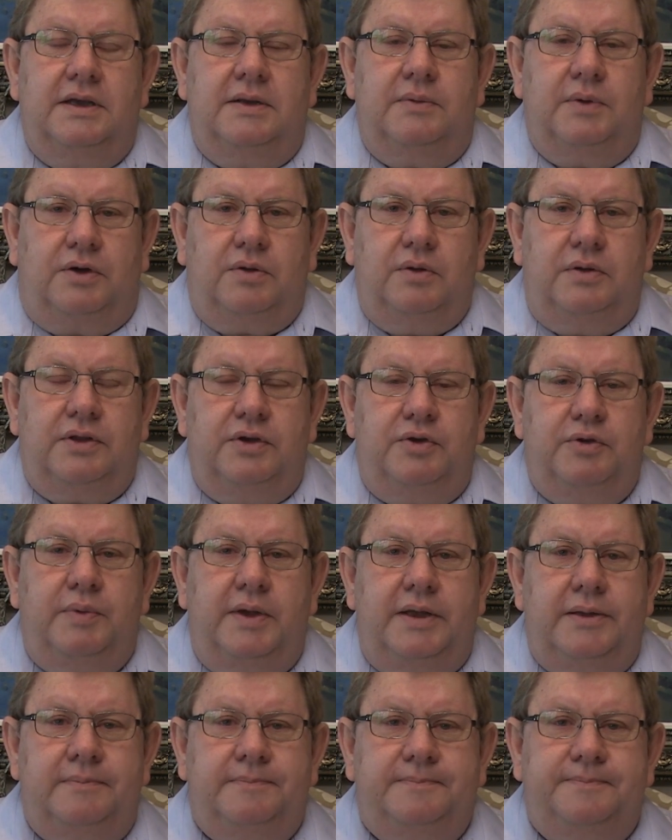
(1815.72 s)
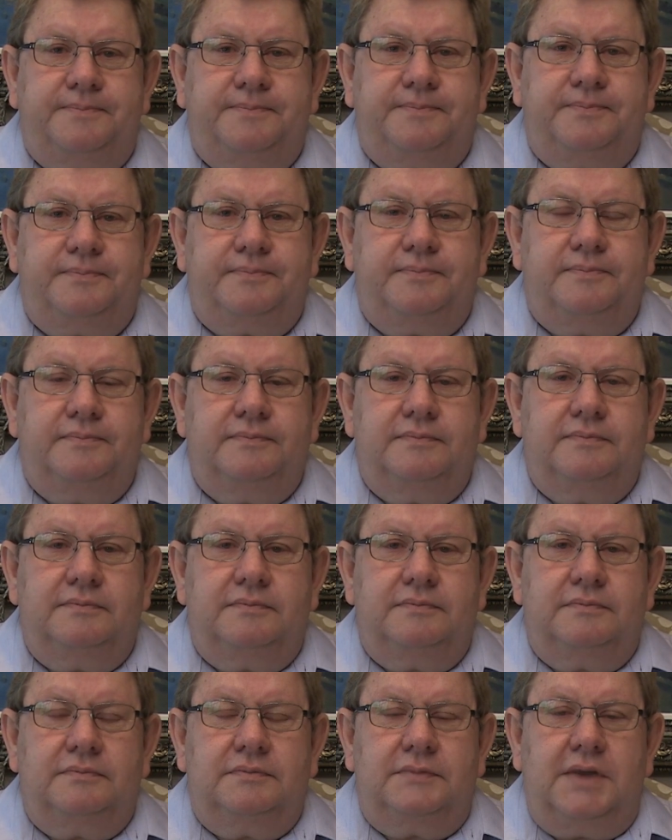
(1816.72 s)
We called the Uber.
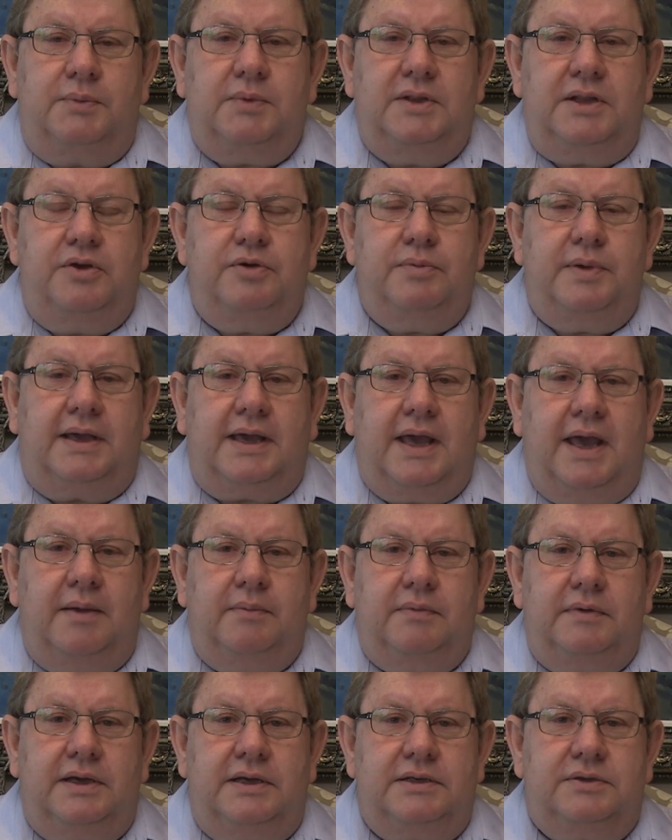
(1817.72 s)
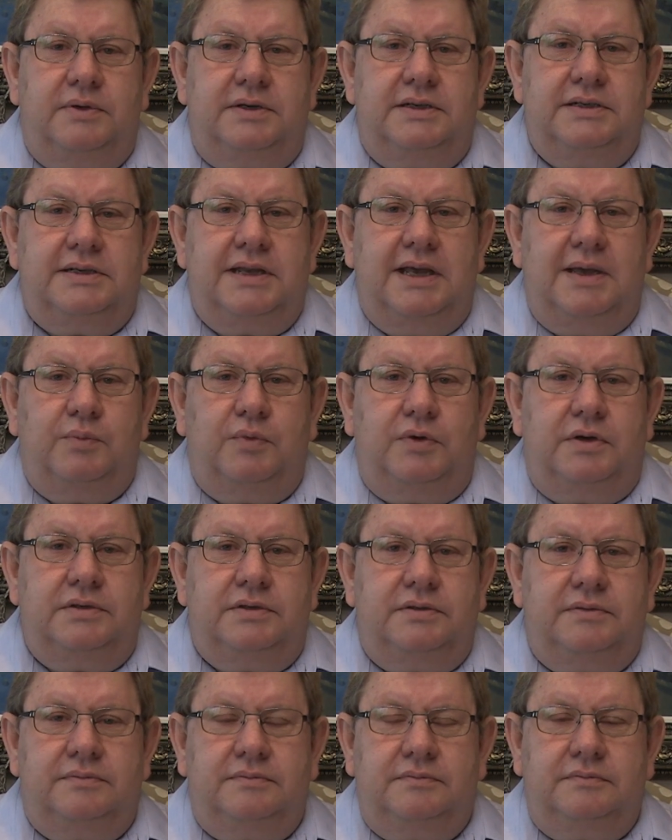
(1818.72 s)
And when the Uber came, guess what his name
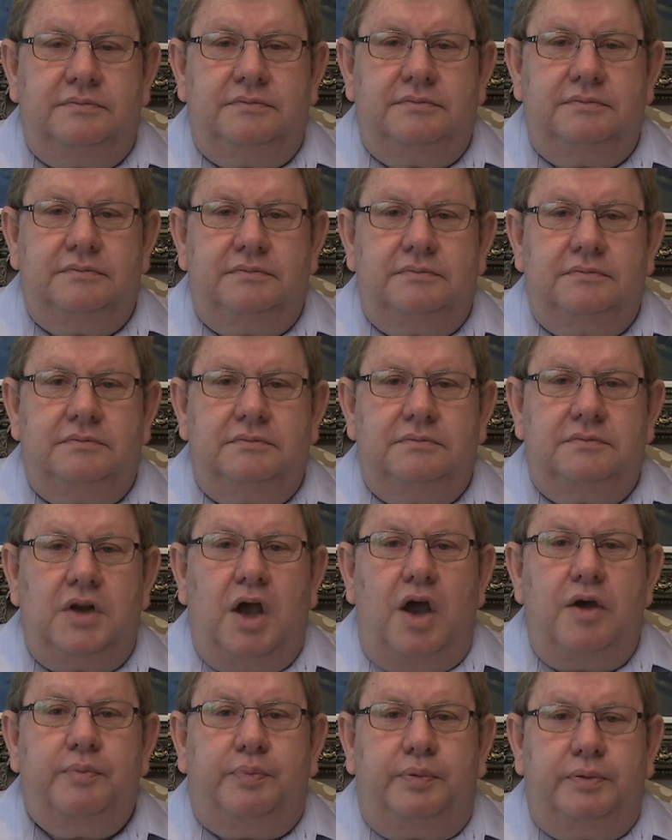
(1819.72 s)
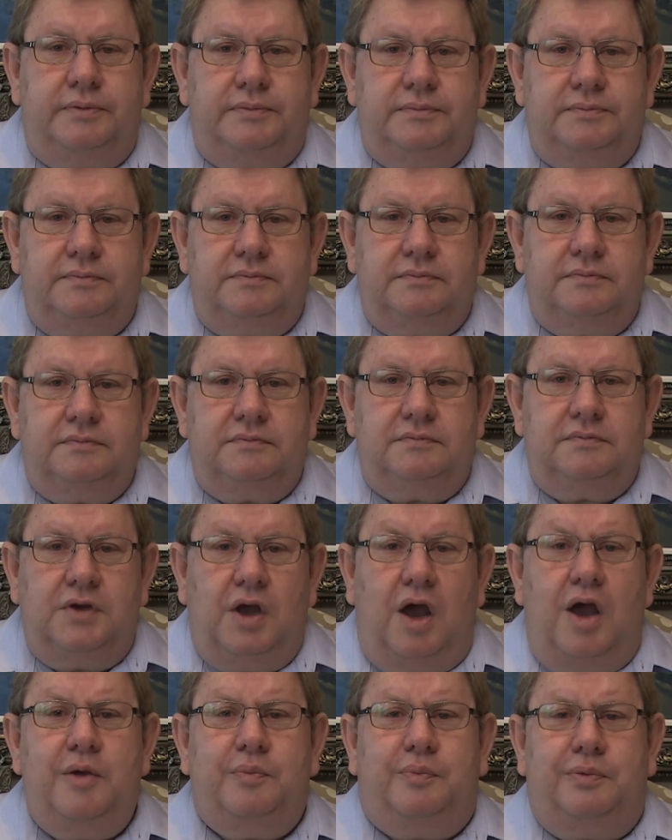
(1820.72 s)
was? Hope.
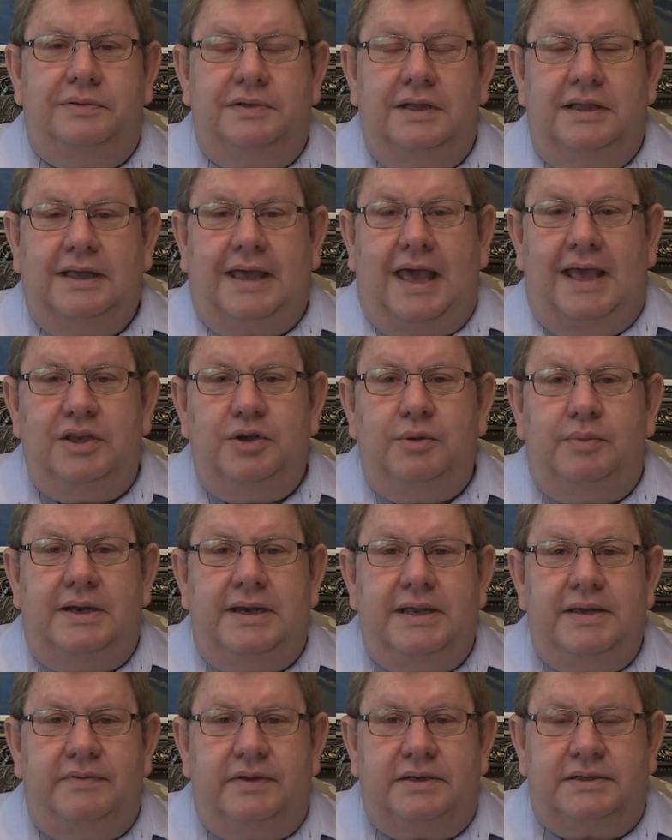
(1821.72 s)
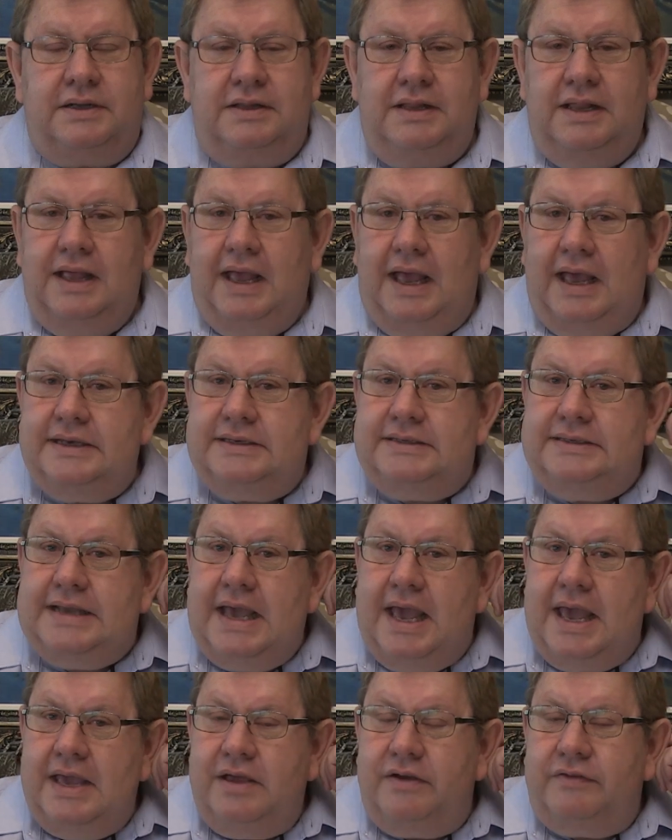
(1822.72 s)
Hope. Can you believe it? A
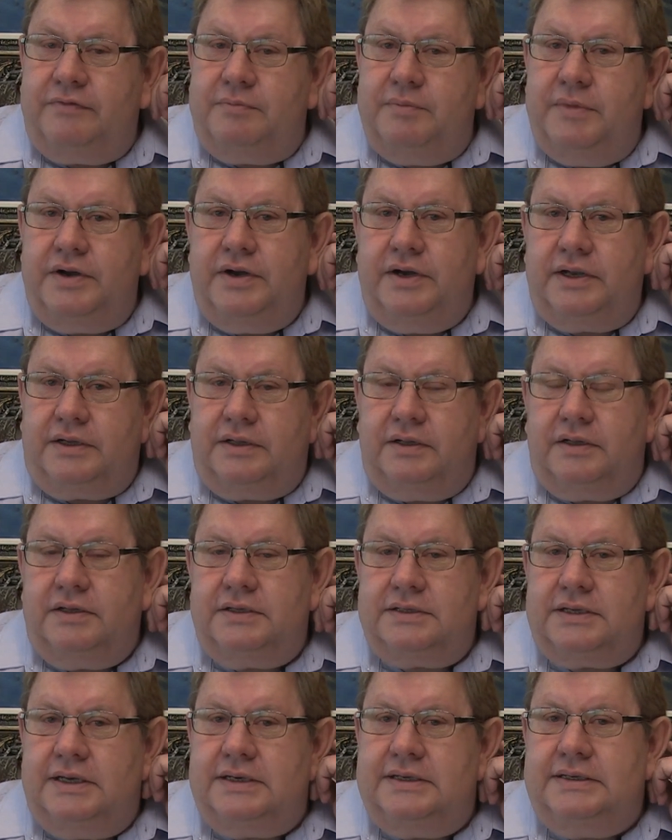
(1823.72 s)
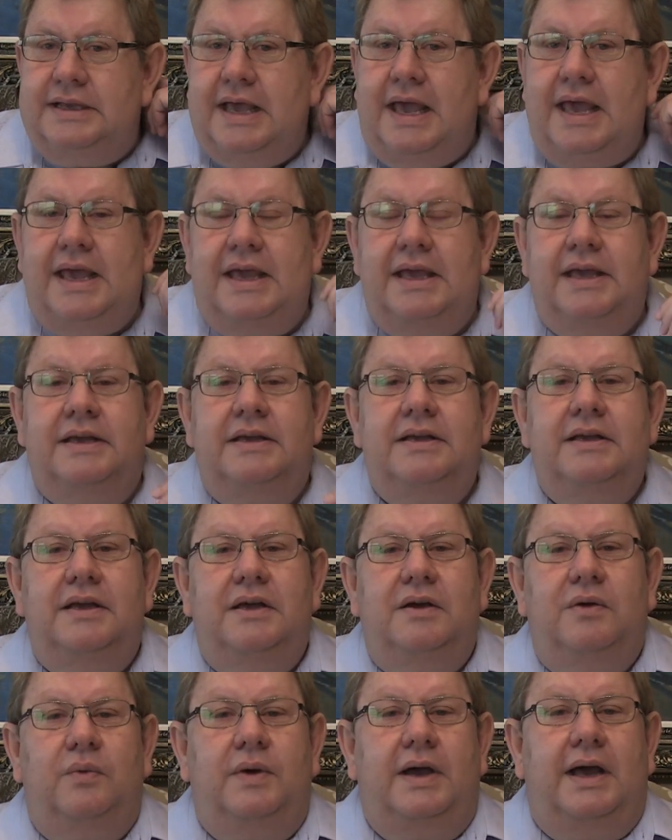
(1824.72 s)
day of miracles, a day
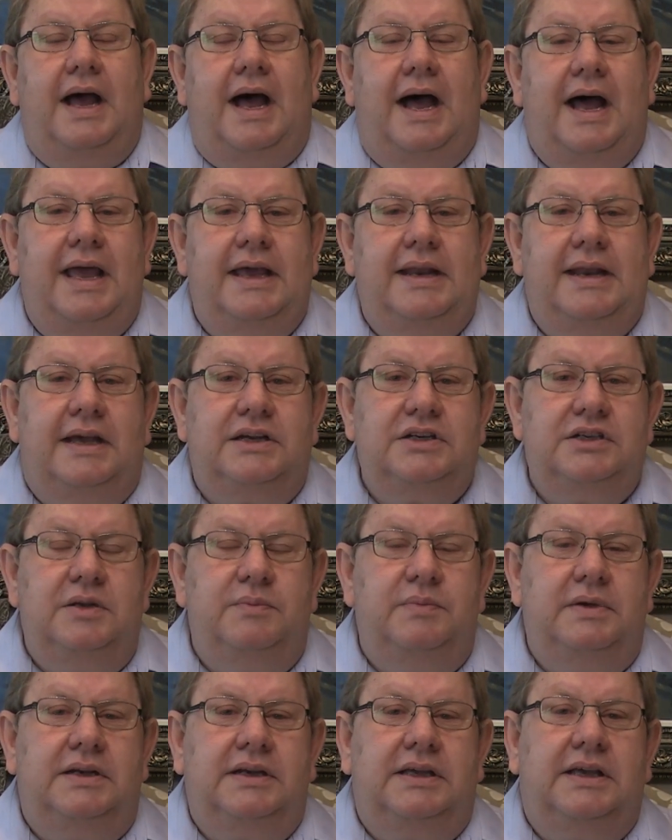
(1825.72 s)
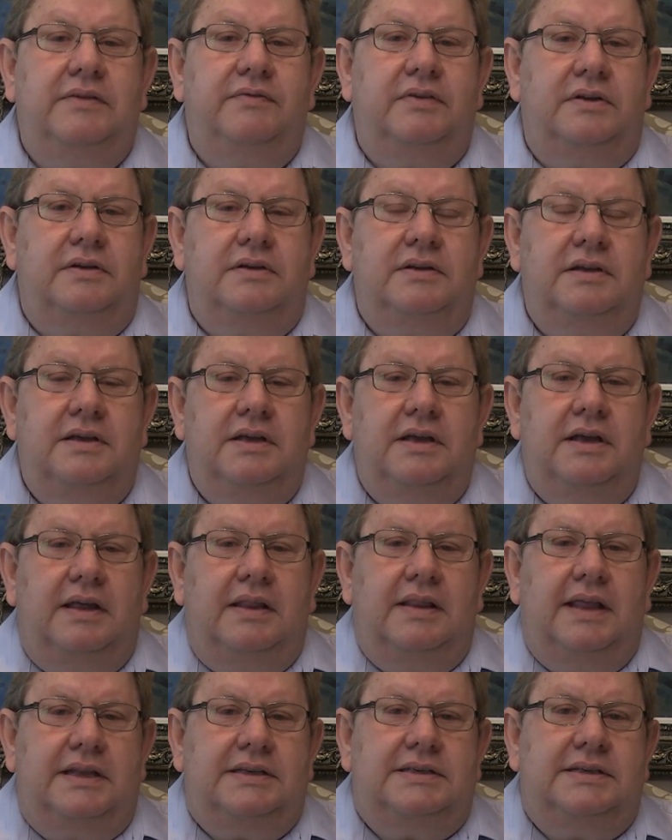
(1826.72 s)
where I had actually been given
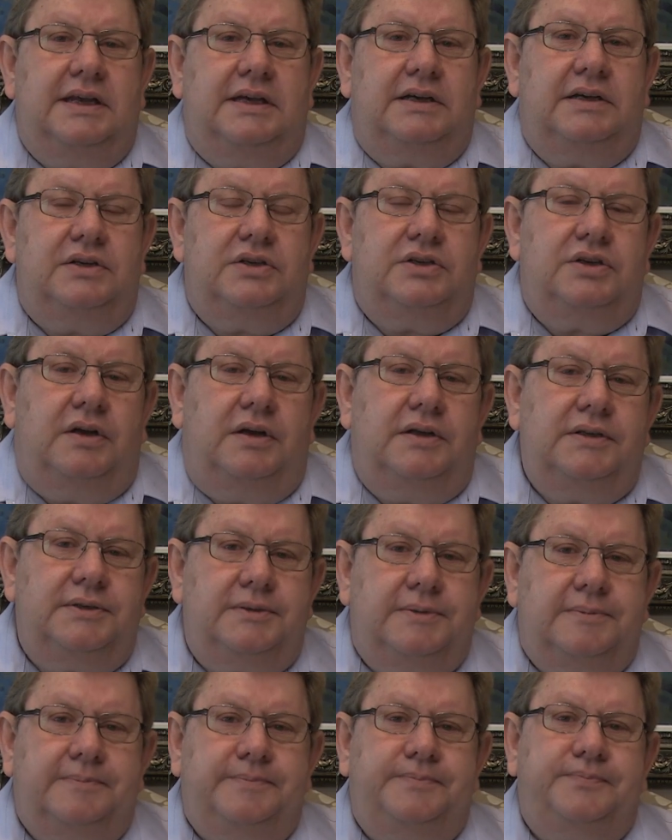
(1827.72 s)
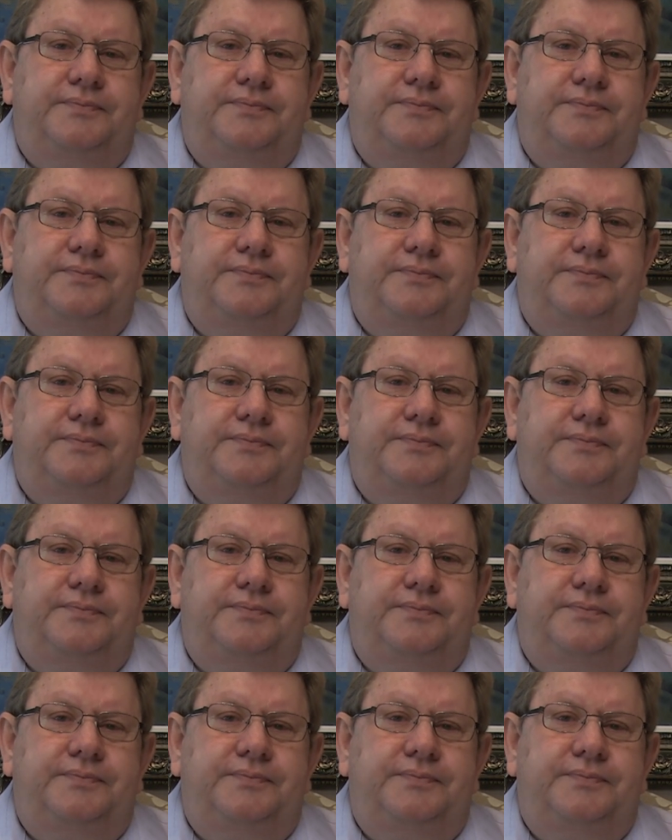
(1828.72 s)
that second chance.